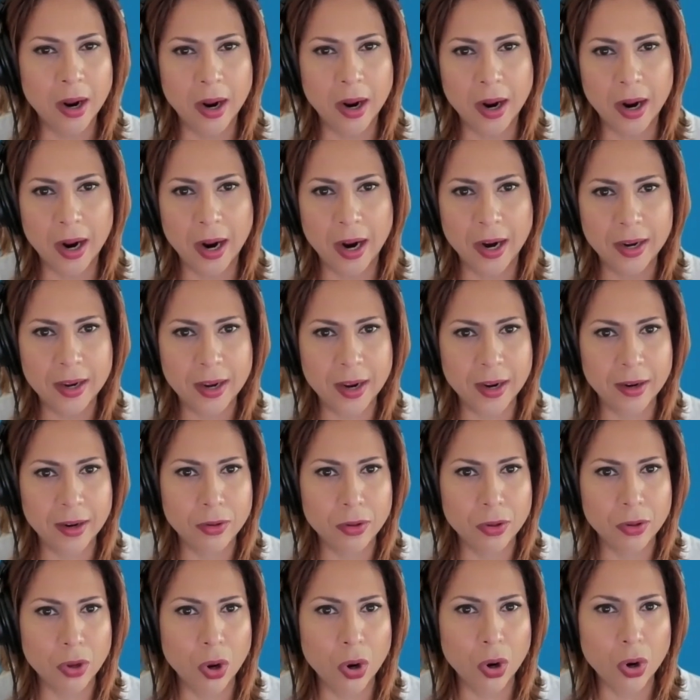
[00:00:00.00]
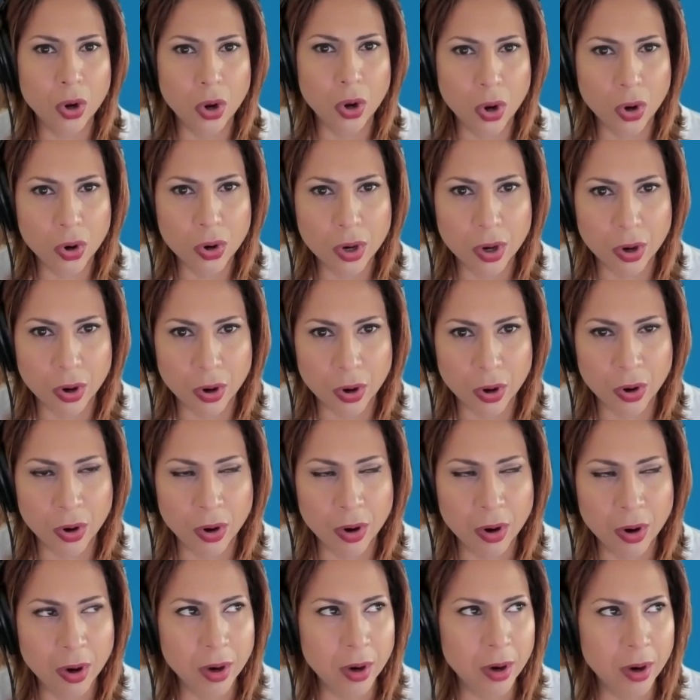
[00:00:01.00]
I can no
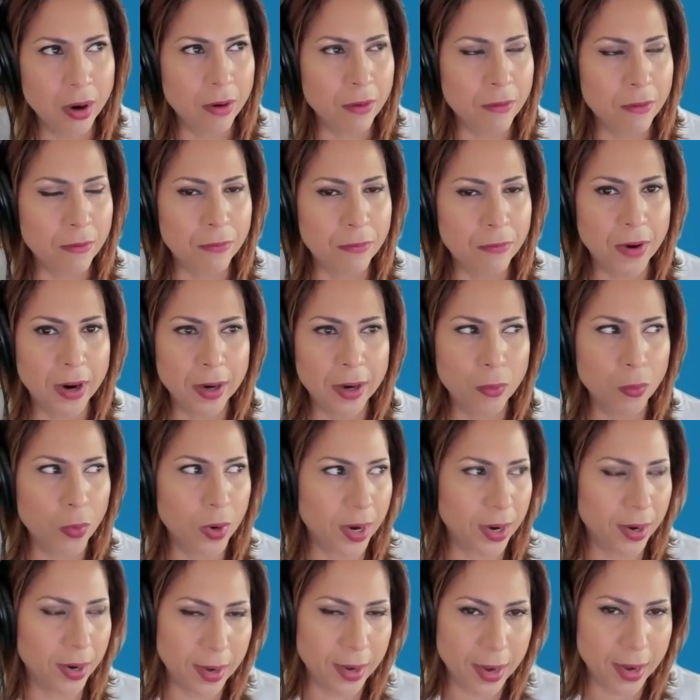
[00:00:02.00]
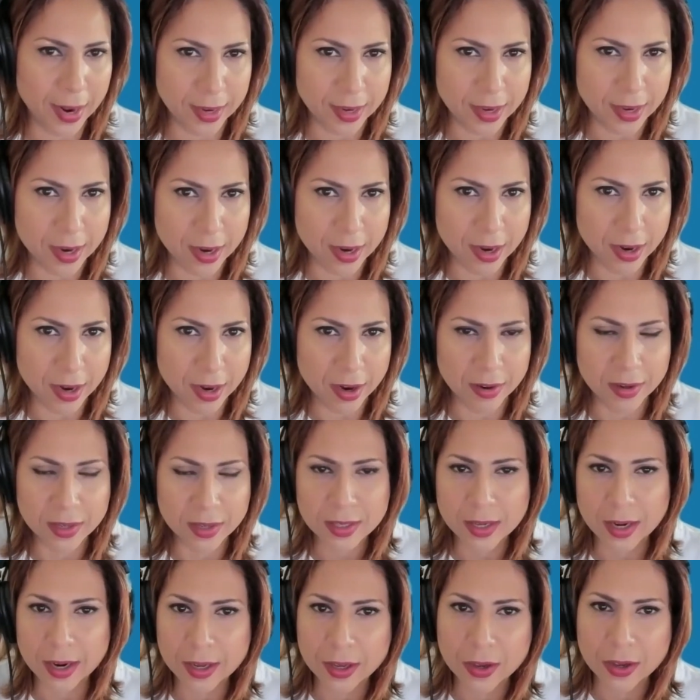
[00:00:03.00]
longer find what I like here.
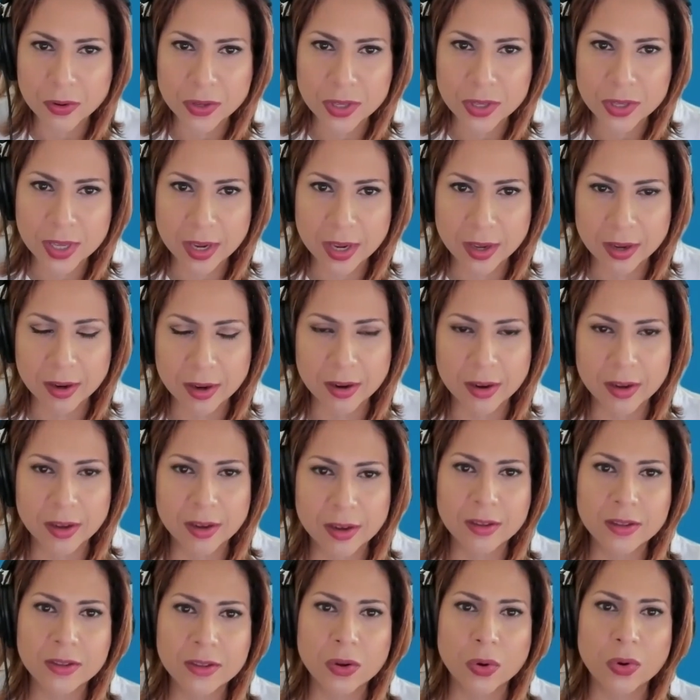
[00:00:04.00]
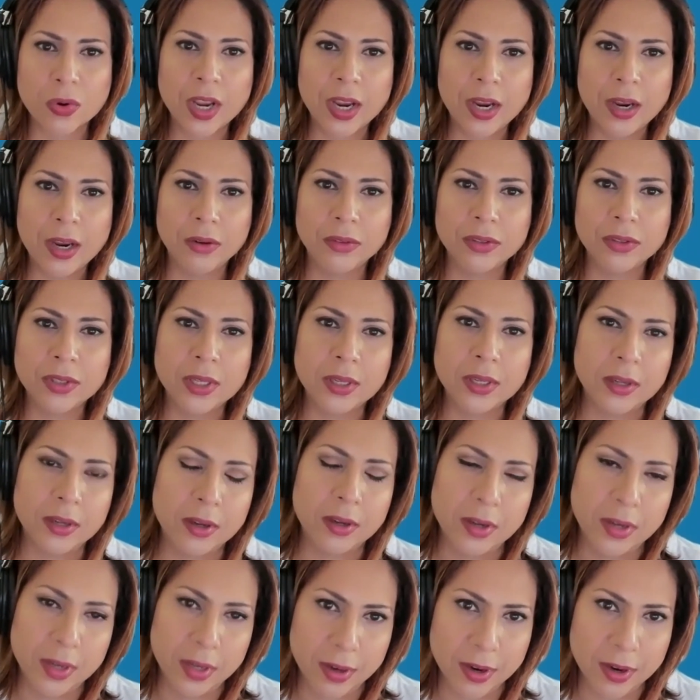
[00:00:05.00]
It's like you said, it is okay until it